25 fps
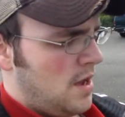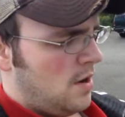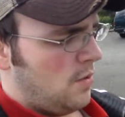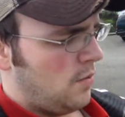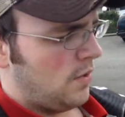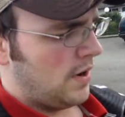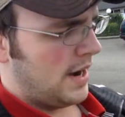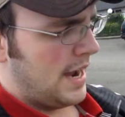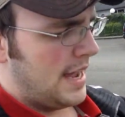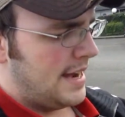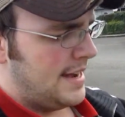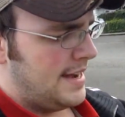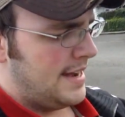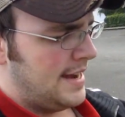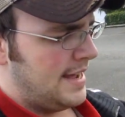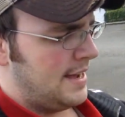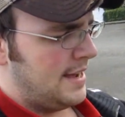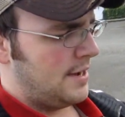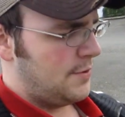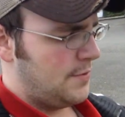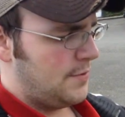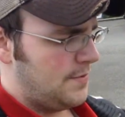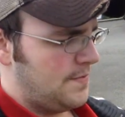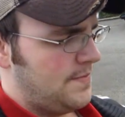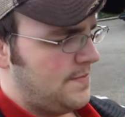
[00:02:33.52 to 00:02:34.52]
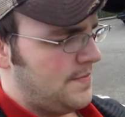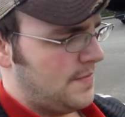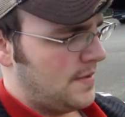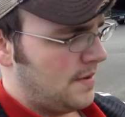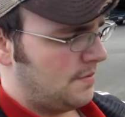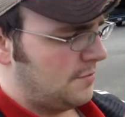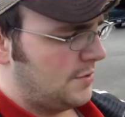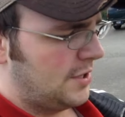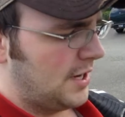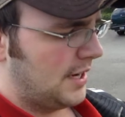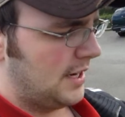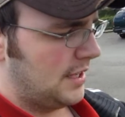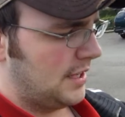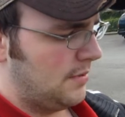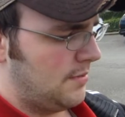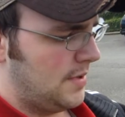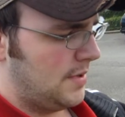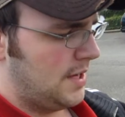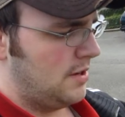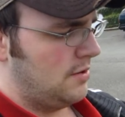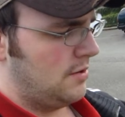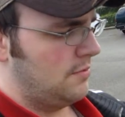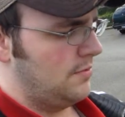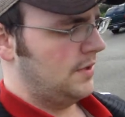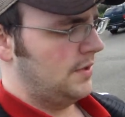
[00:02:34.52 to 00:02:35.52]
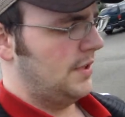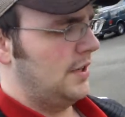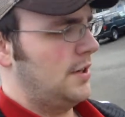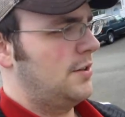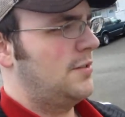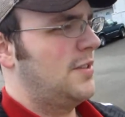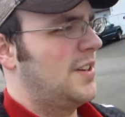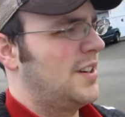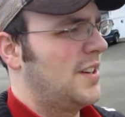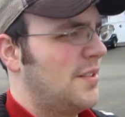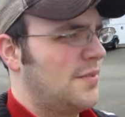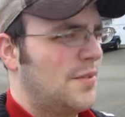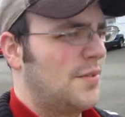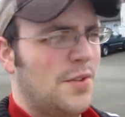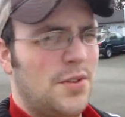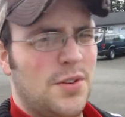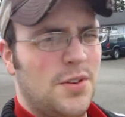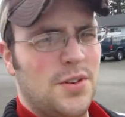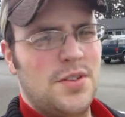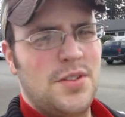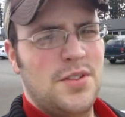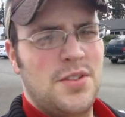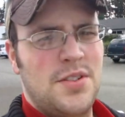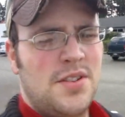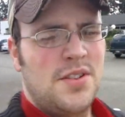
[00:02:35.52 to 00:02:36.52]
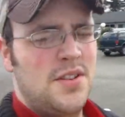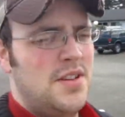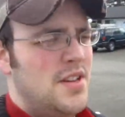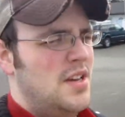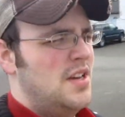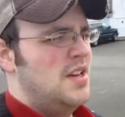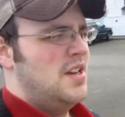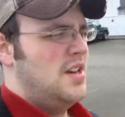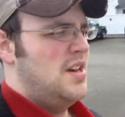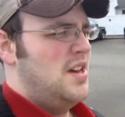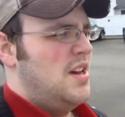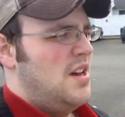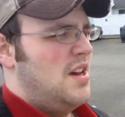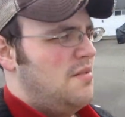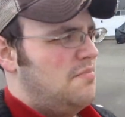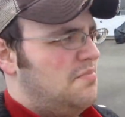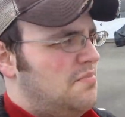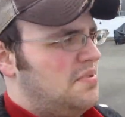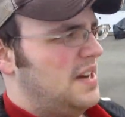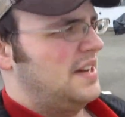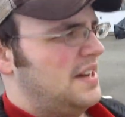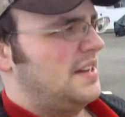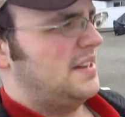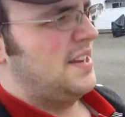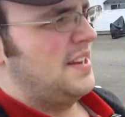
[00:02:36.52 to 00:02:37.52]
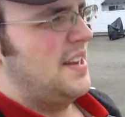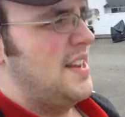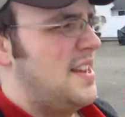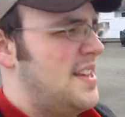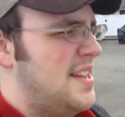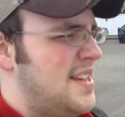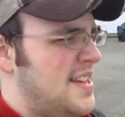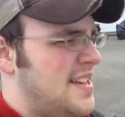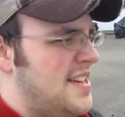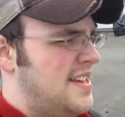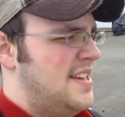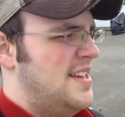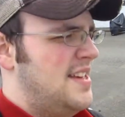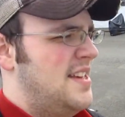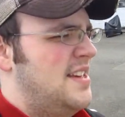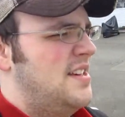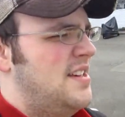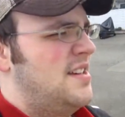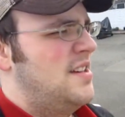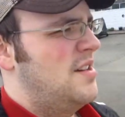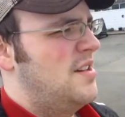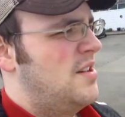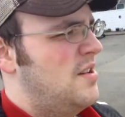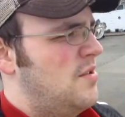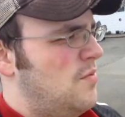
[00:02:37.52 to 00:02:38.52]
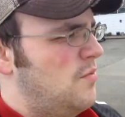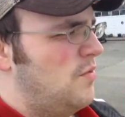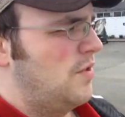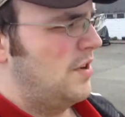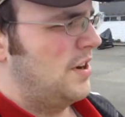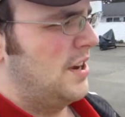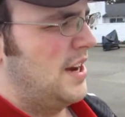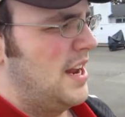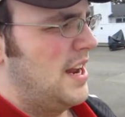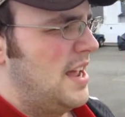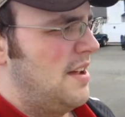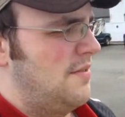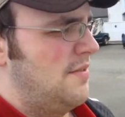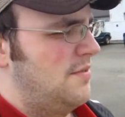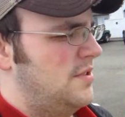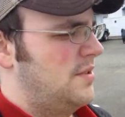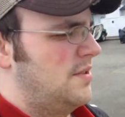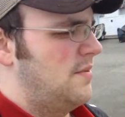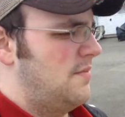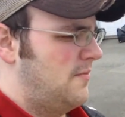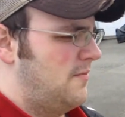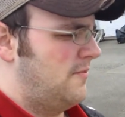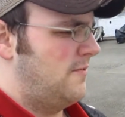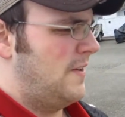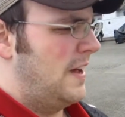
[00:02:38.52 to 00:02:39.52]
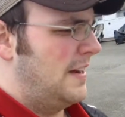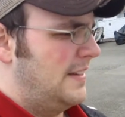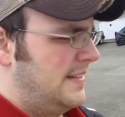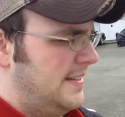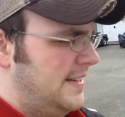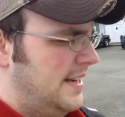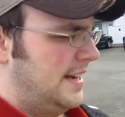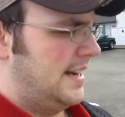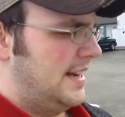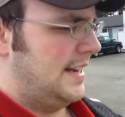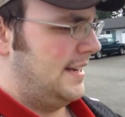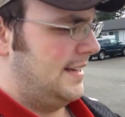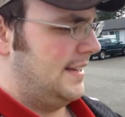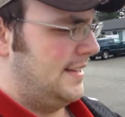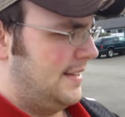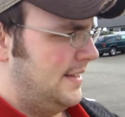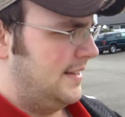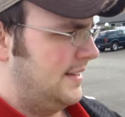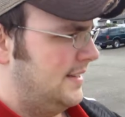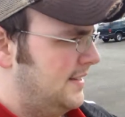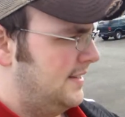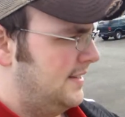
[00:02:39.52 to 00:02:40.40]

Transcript: We're heading out. I'm checking the mail really quick, of course, but we're gonna have some fun tonight.